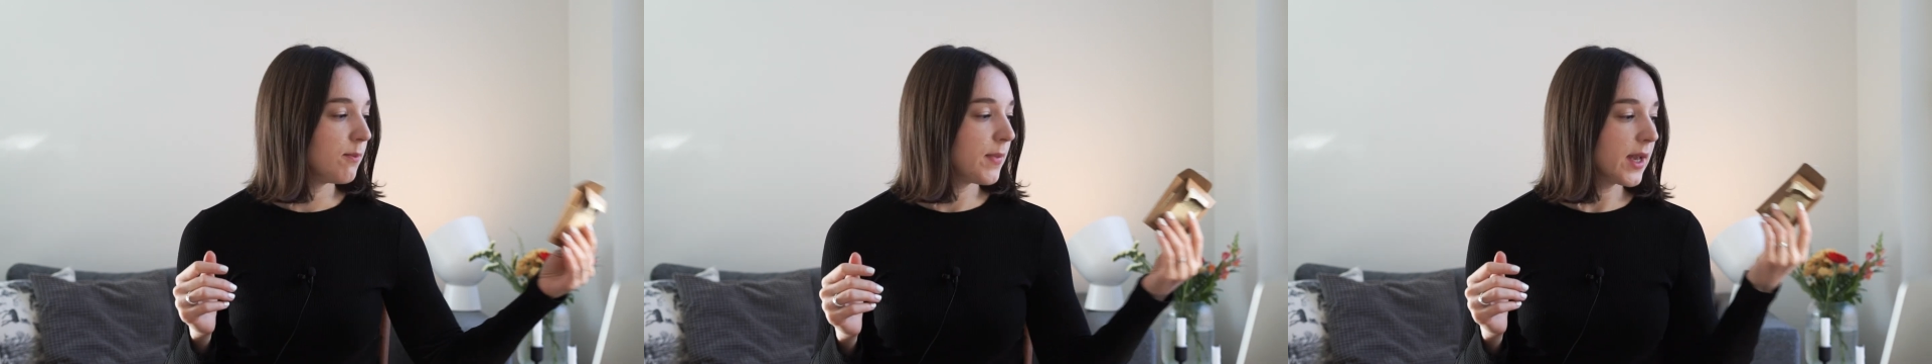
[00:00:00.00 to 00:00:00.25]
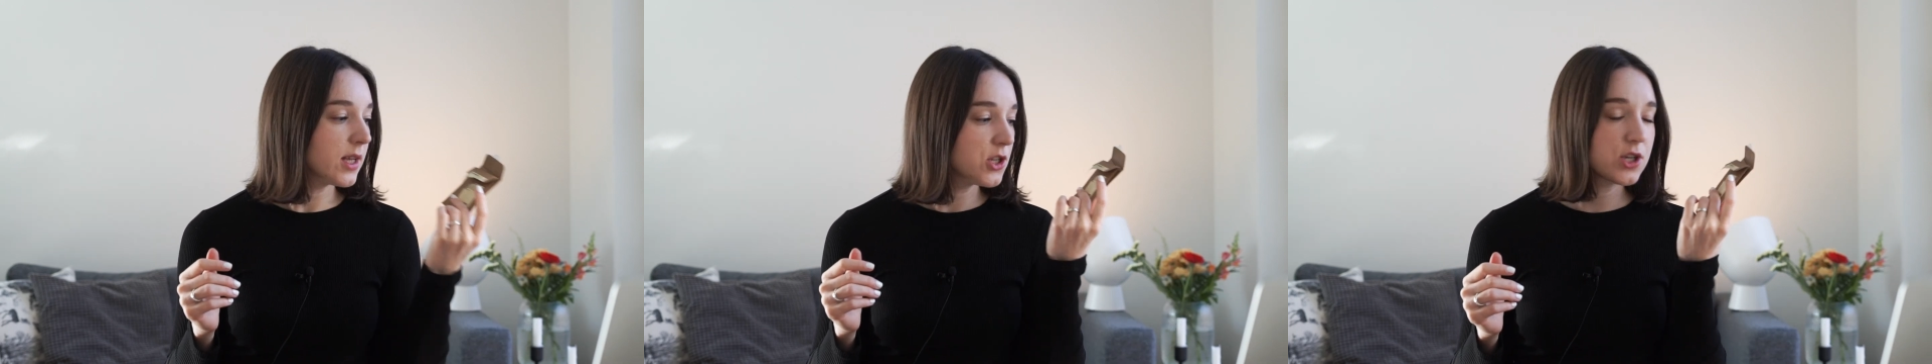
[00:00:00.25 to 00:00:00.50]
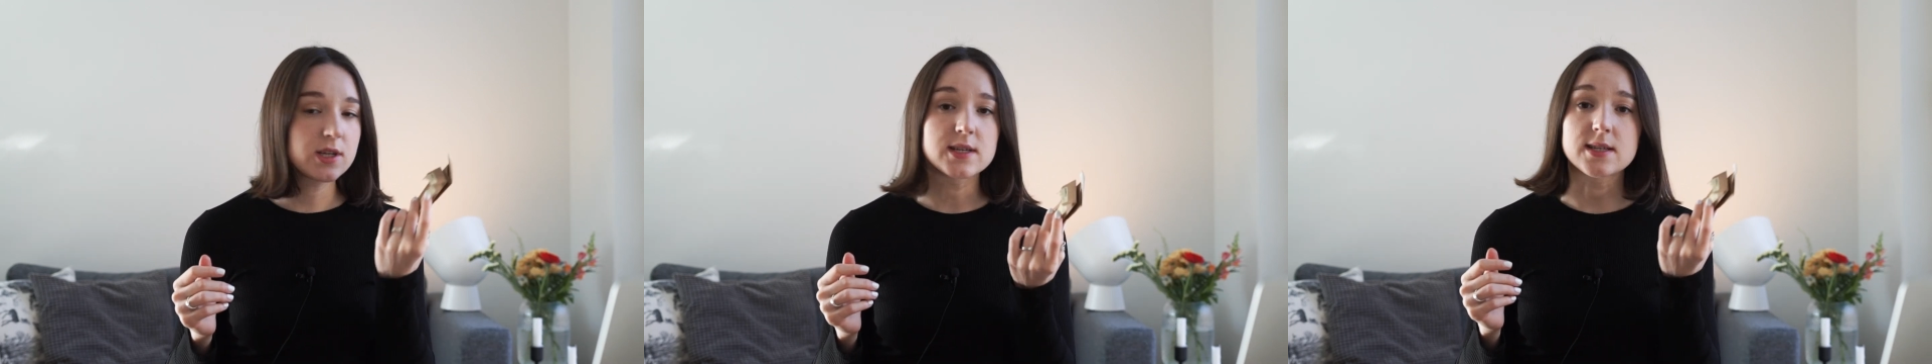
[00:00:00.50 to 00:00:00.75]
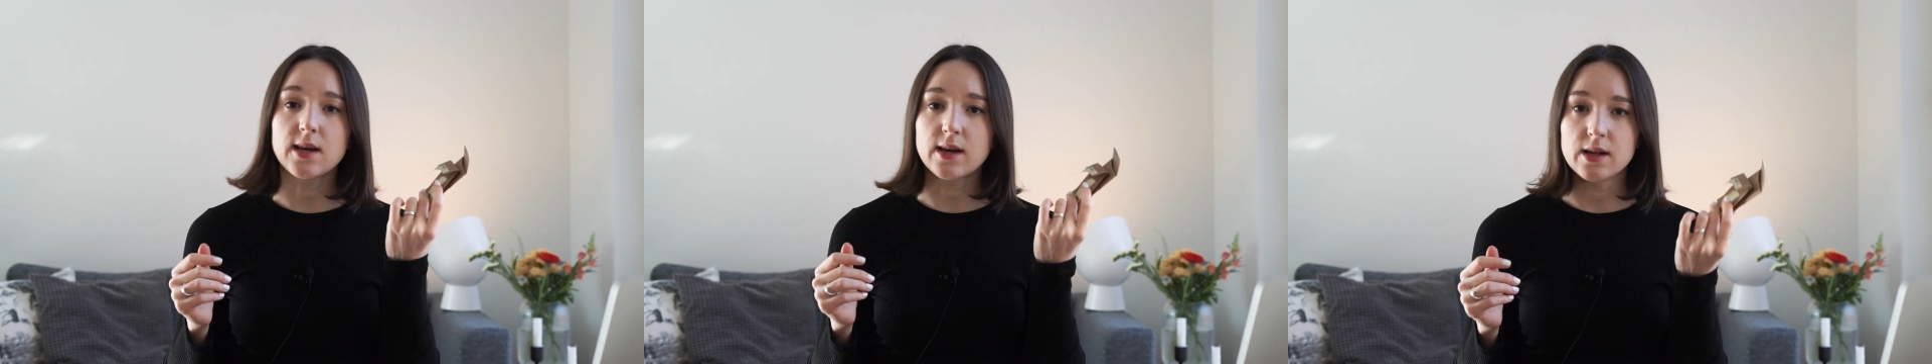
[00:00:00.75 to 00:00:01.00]
Packaging
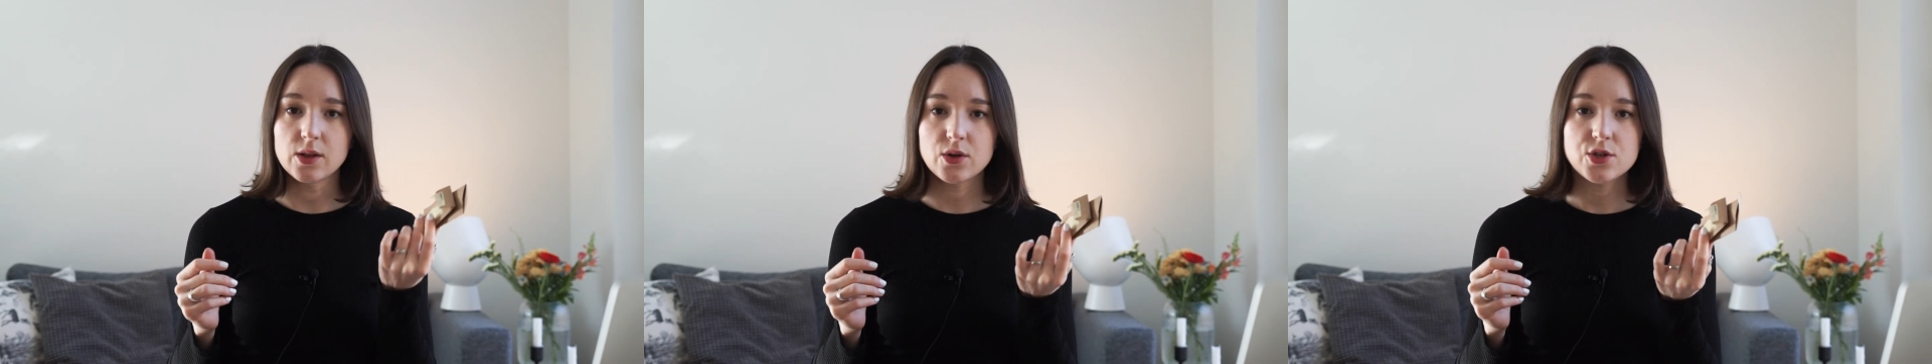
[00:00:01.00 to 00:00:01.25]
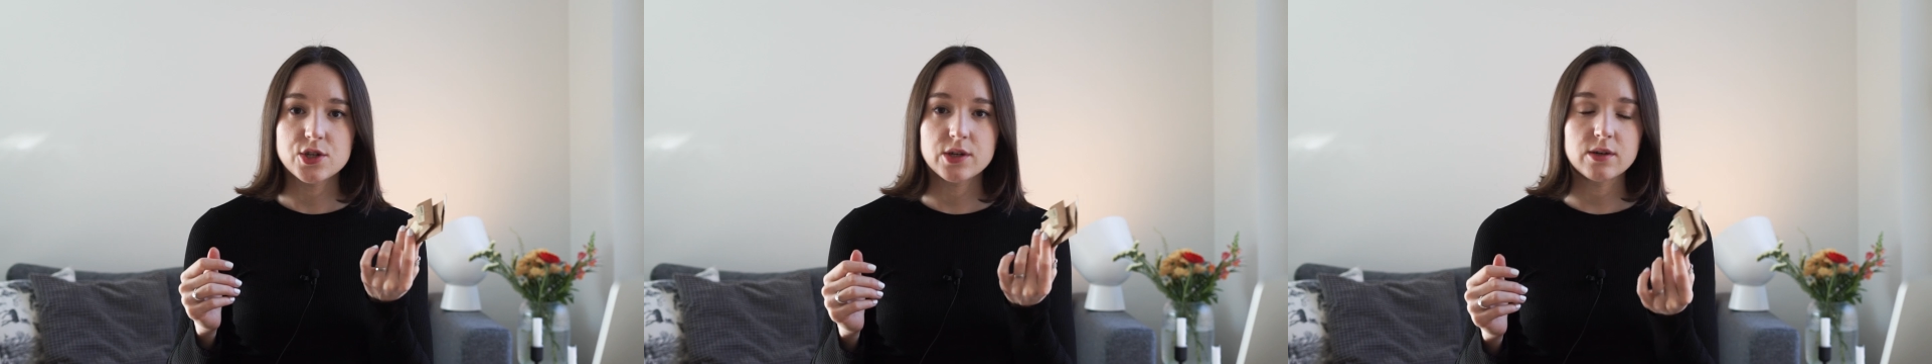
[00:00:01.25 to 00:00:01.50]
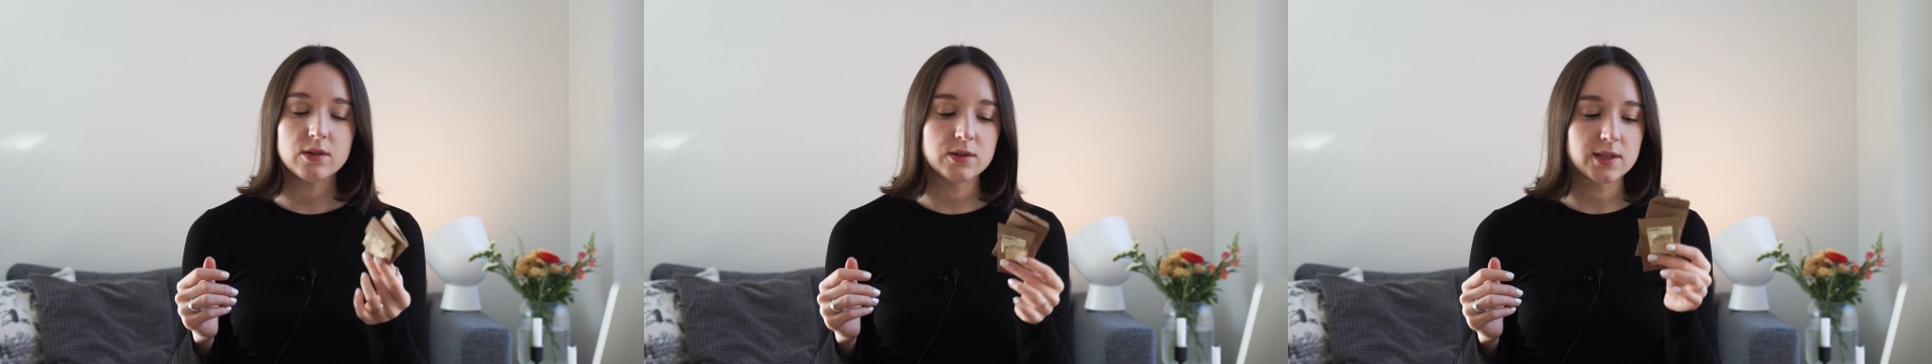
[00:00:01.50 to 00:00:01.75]
is ecological,